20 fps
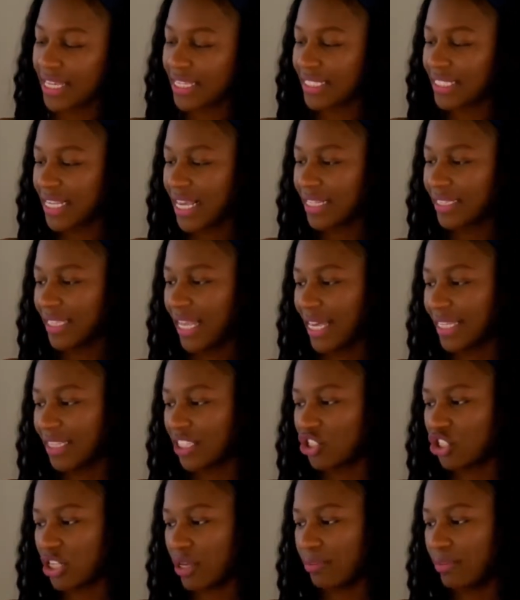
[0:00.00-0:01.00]
They send like
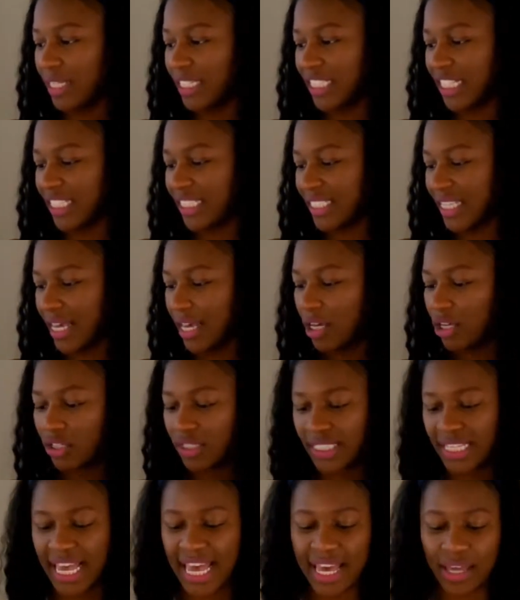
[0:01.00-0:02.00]
the shipment
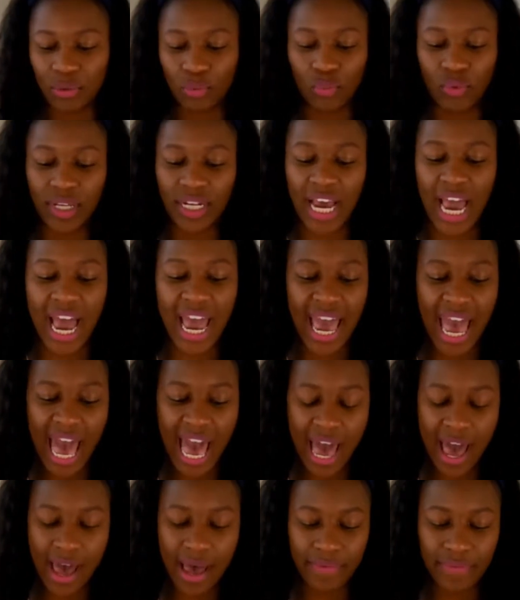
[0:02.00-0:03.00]
details, and what I
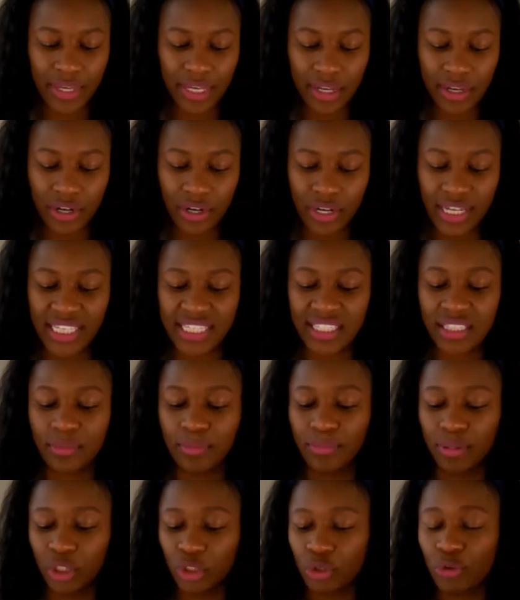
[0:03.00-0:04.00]
have here is the
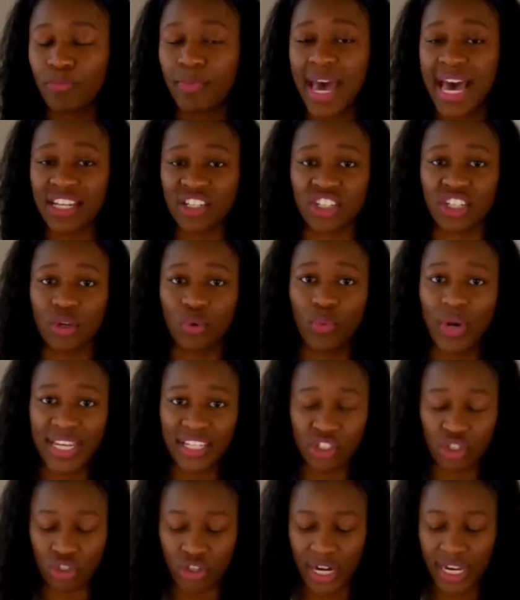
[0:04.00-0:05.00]
Blue Magic
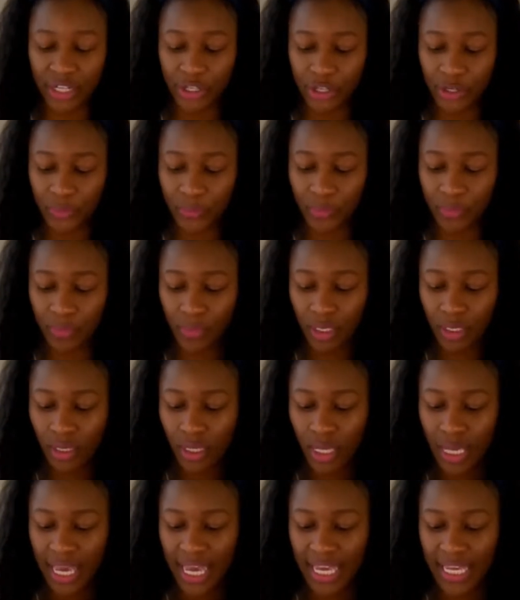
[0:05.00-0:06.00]
waist trainer
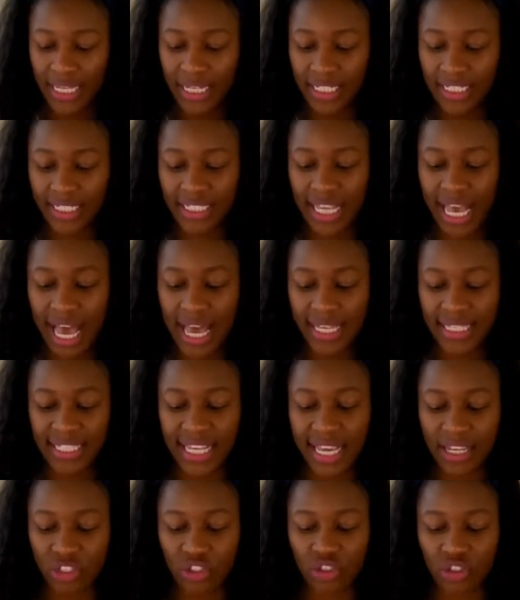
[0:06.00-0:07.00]
in a
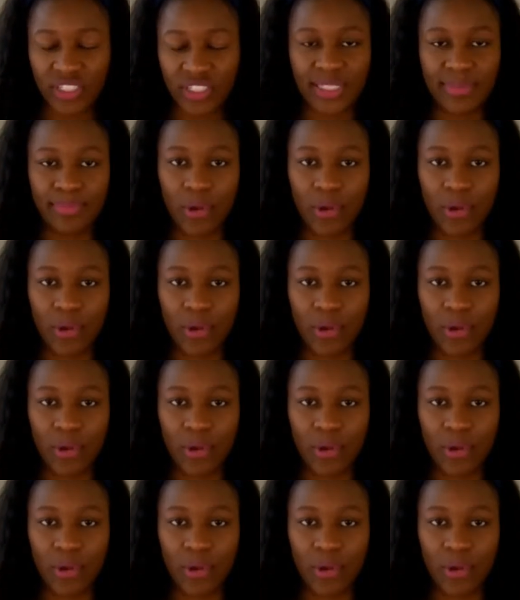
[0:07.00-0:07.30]
size extra